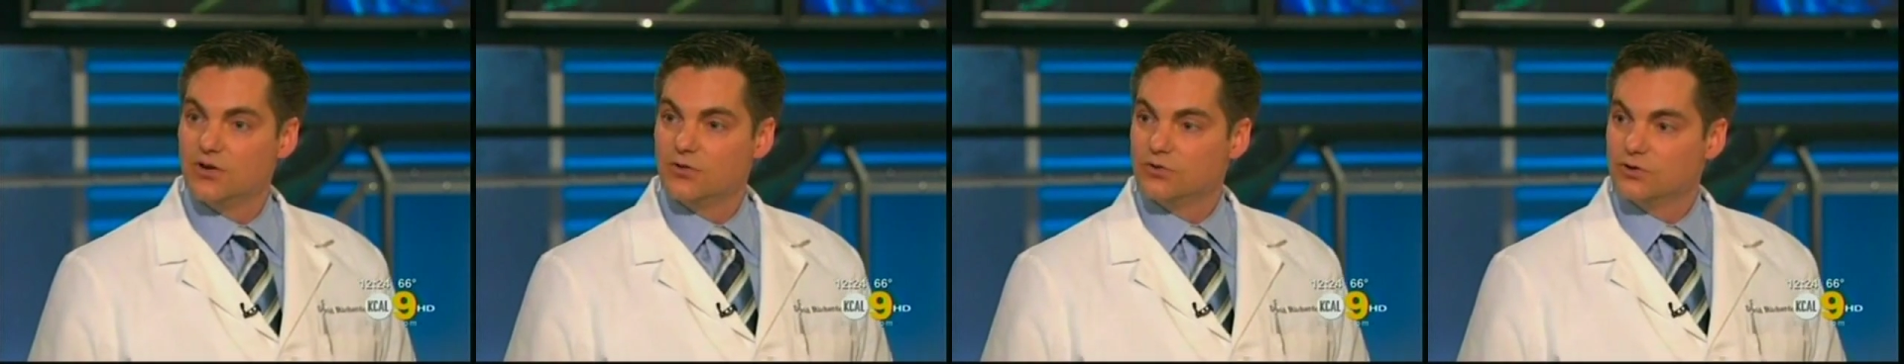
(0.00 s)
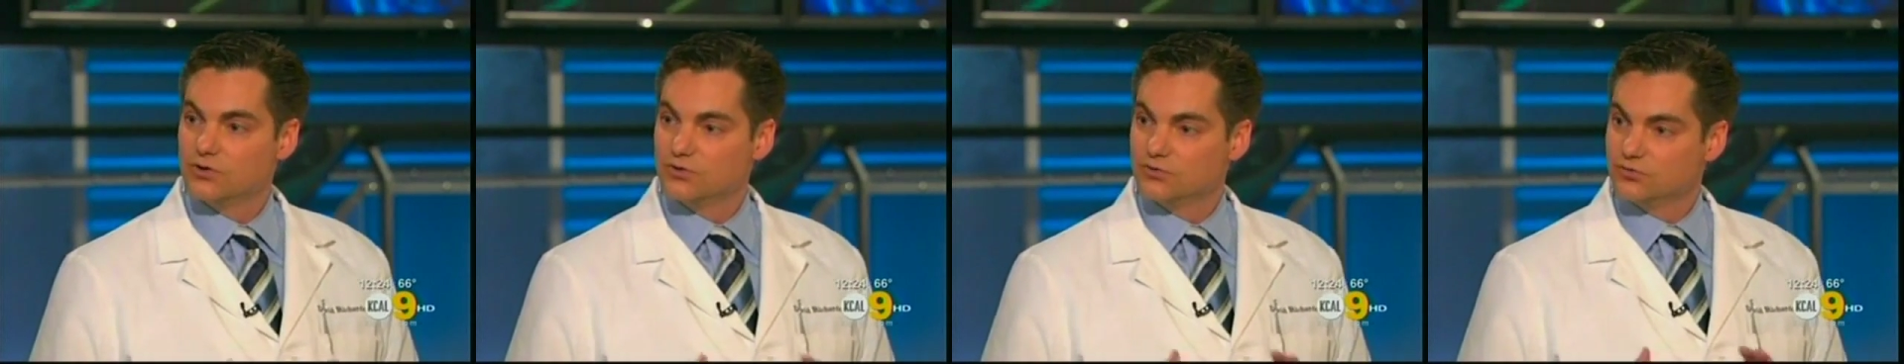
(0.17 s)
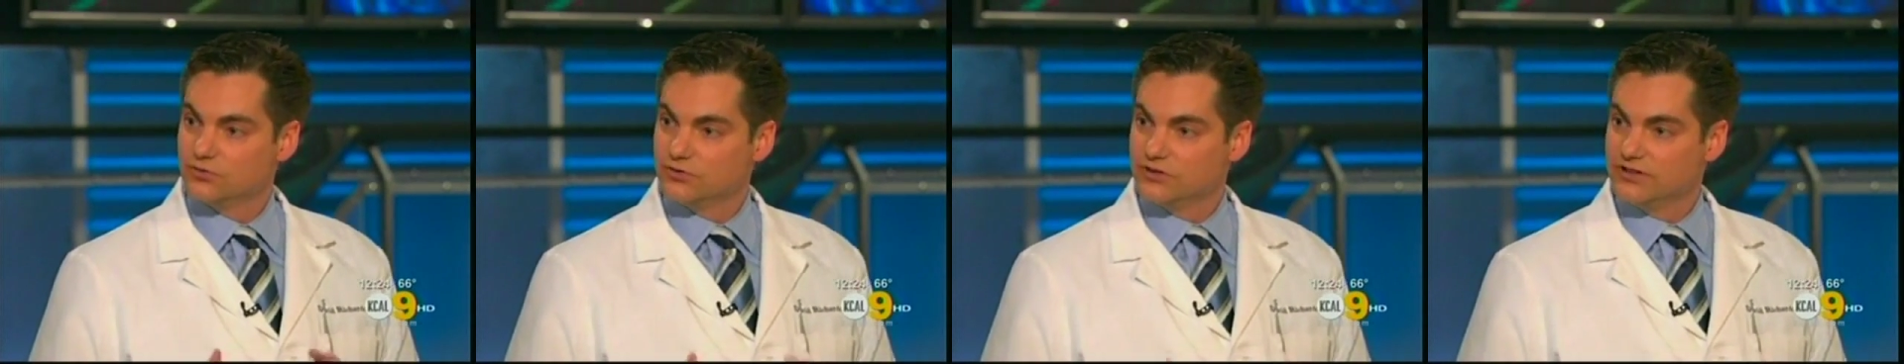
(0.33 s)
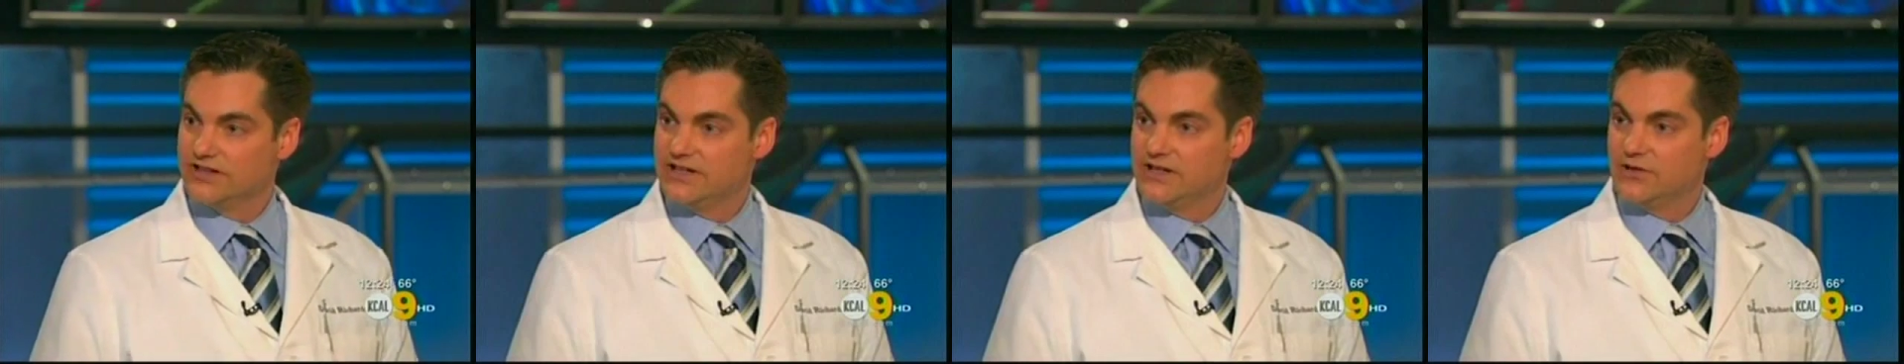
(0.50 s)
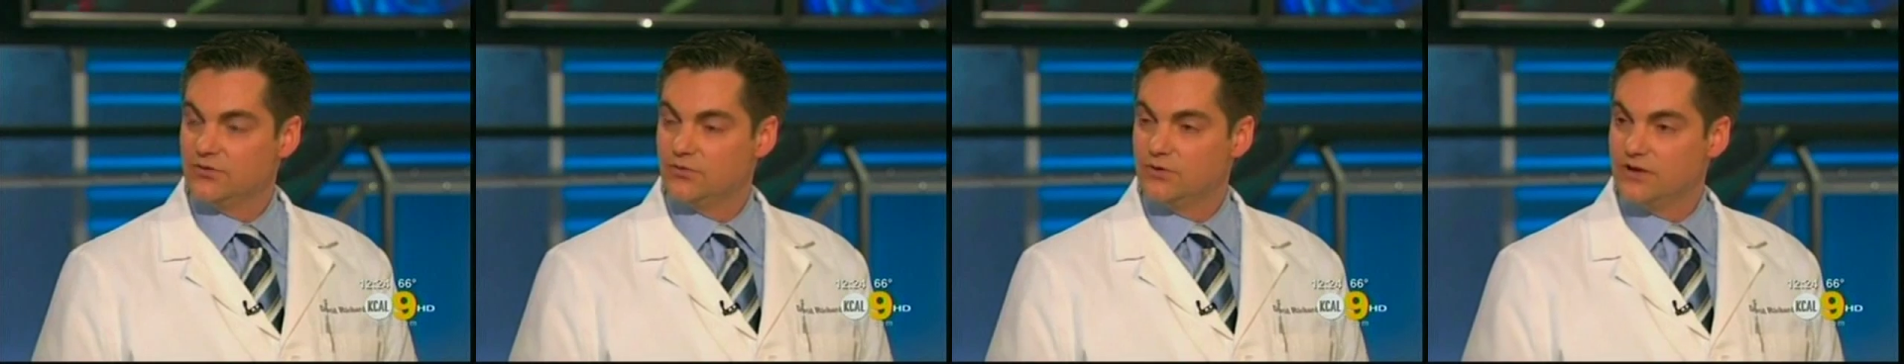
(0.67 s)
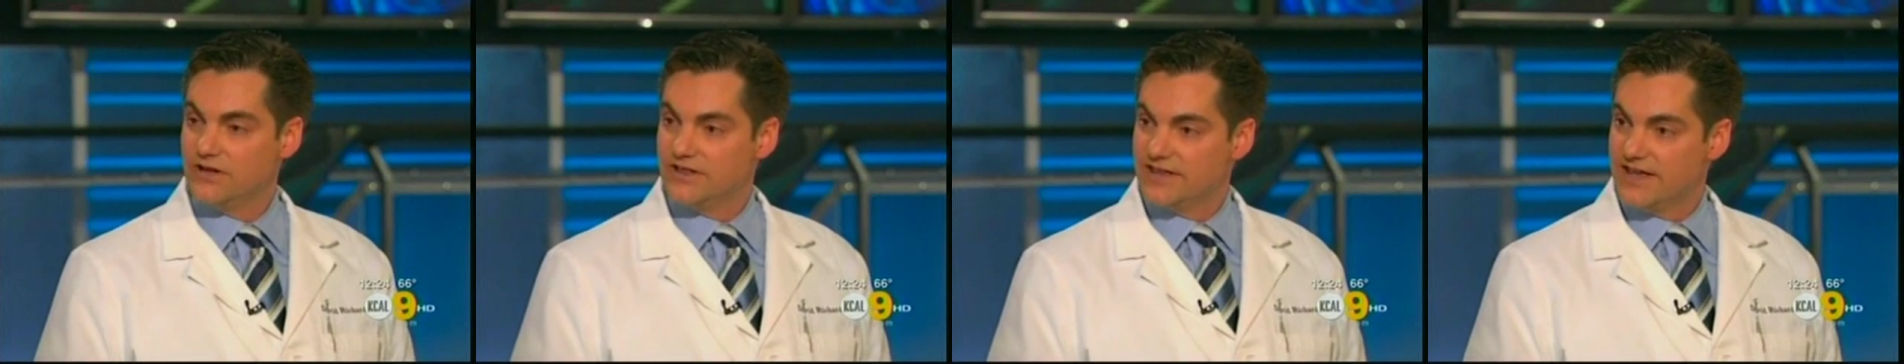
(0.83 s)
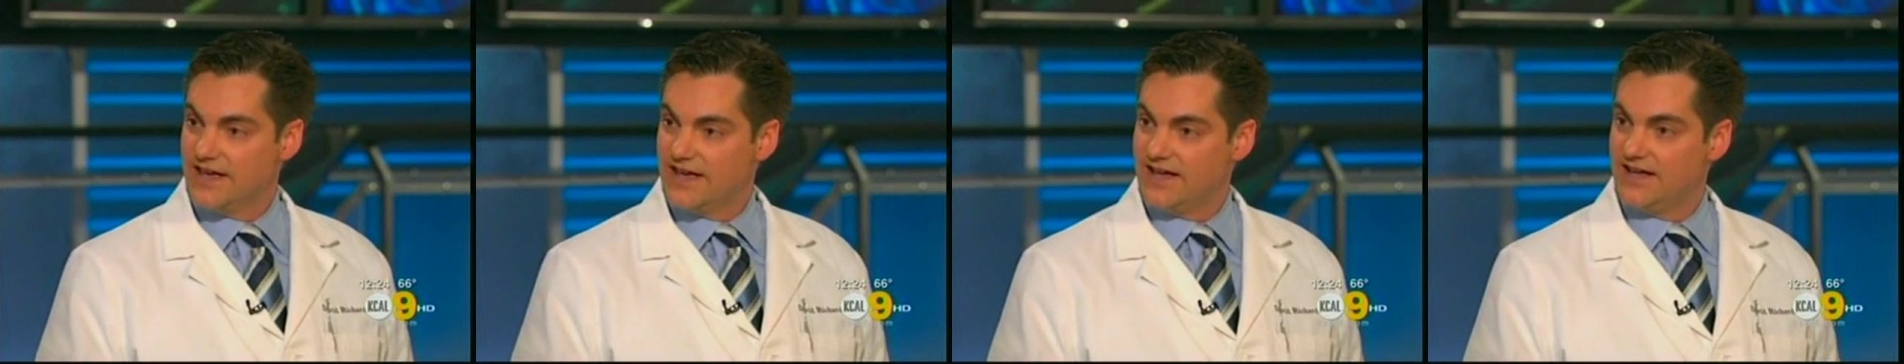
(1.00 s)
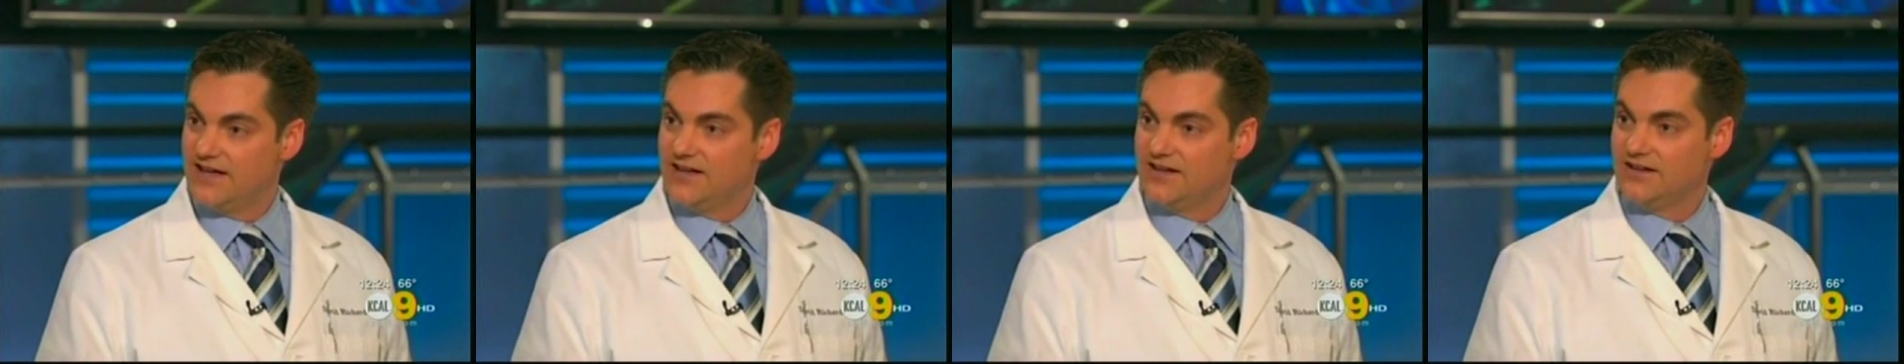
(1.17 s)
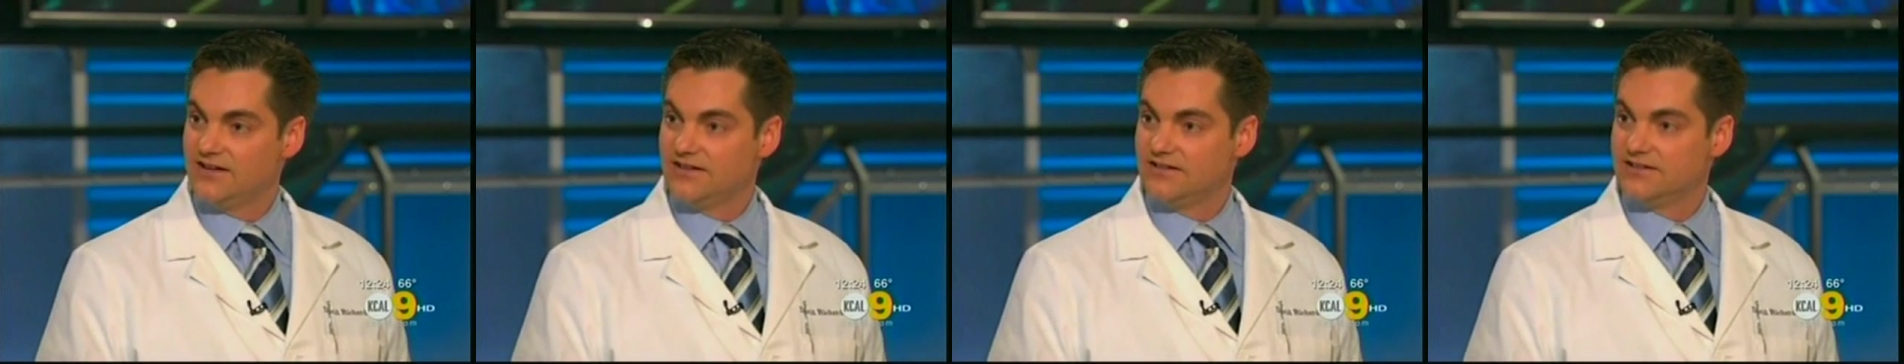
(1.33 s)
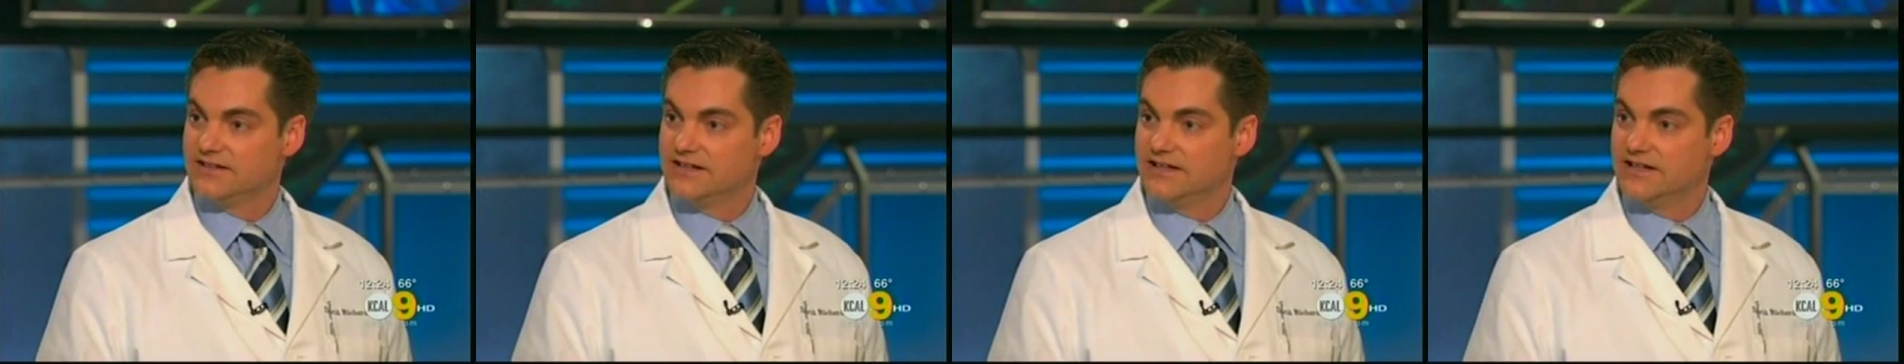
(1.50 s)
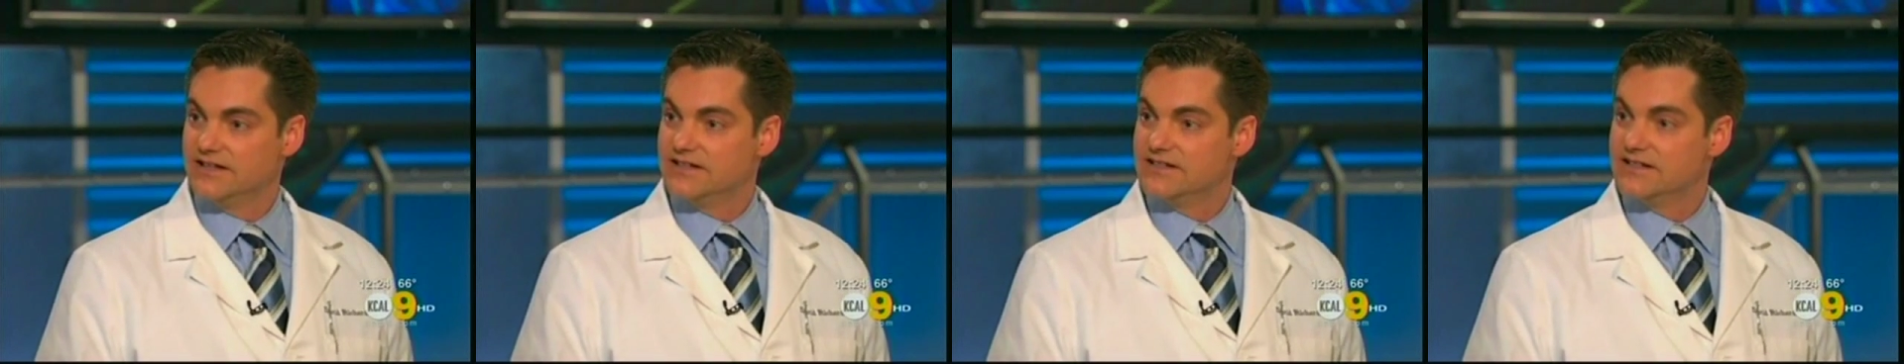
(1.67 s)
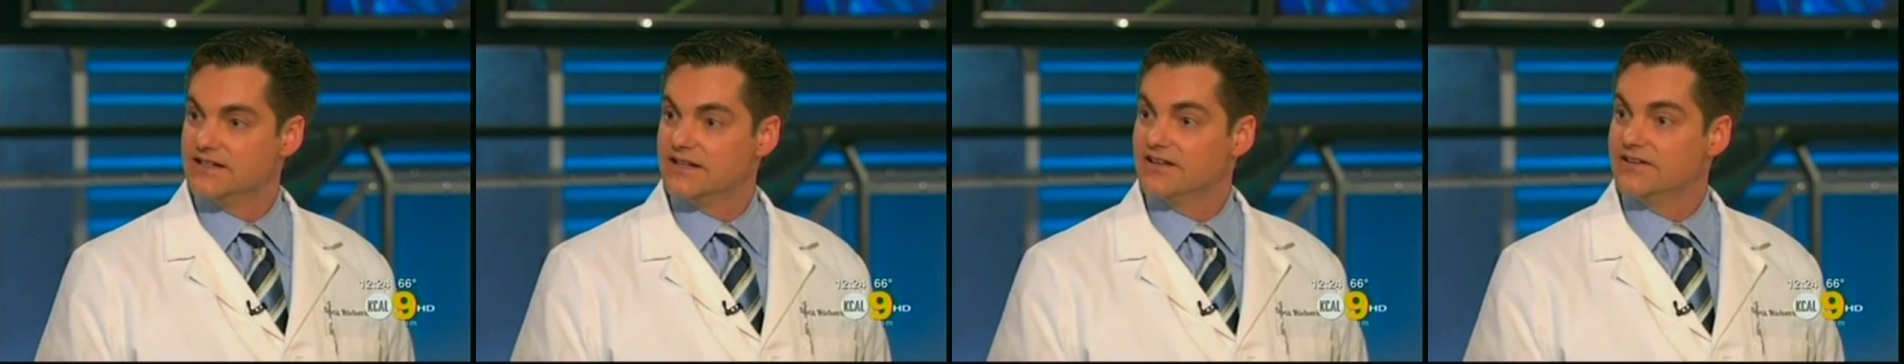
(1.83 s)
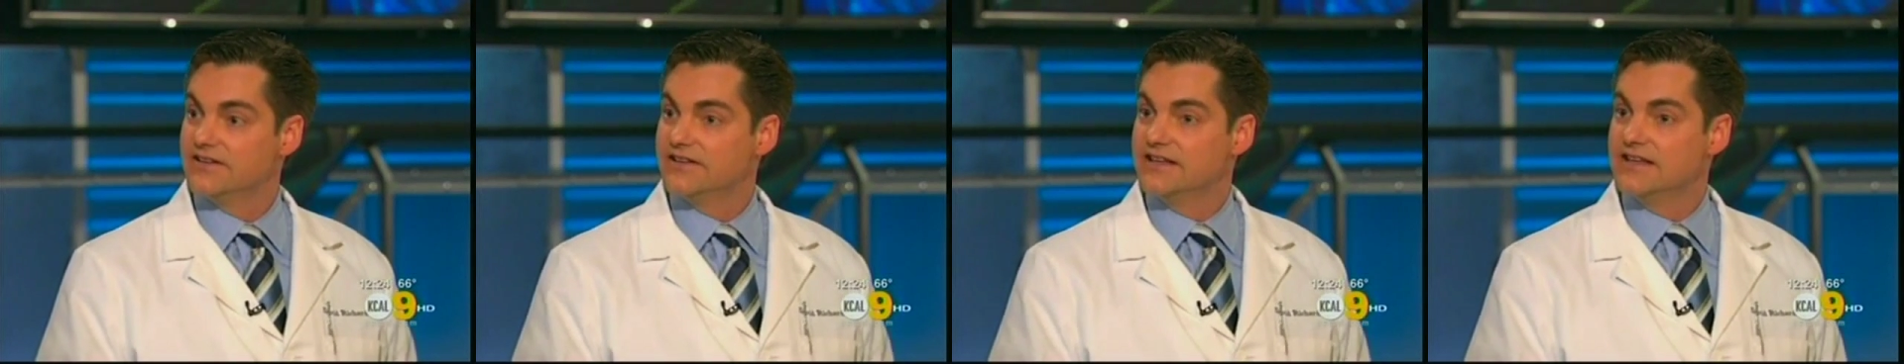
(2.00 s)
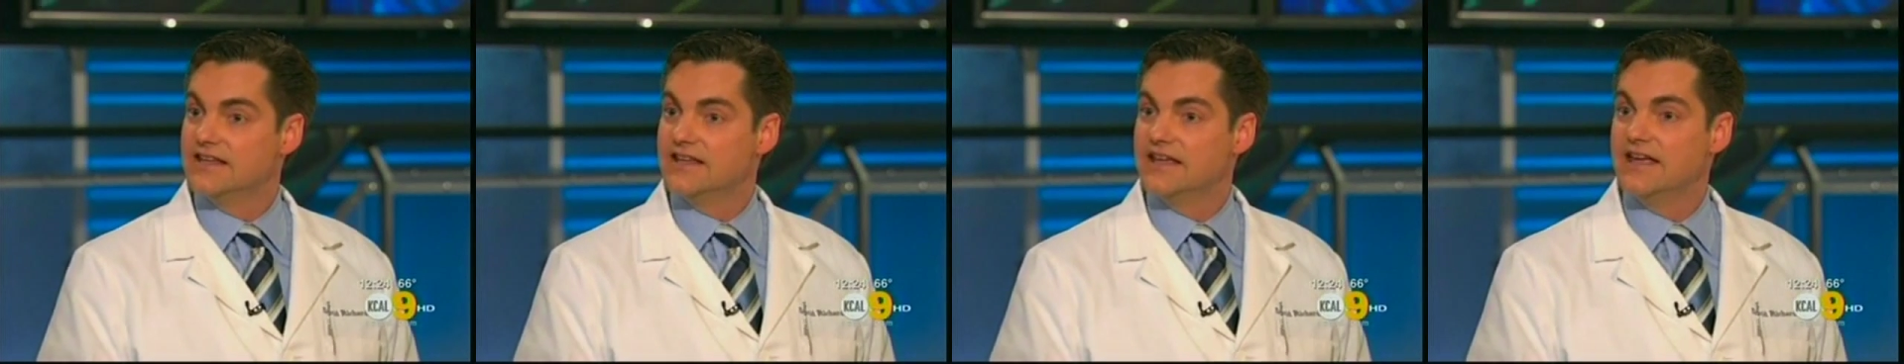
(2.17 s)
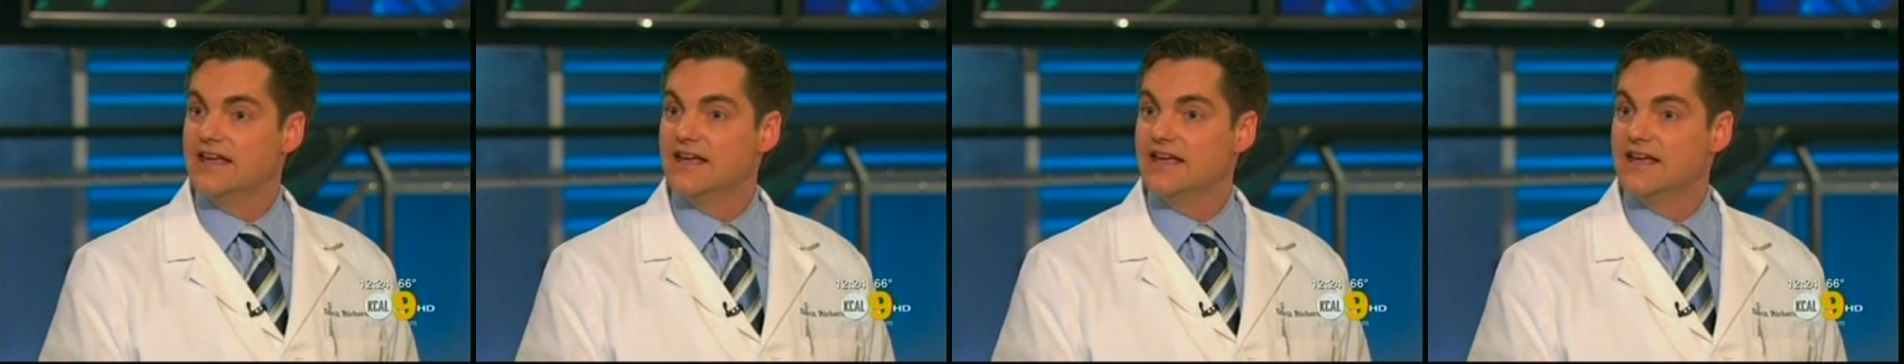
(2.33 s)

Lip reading: were really withheld until the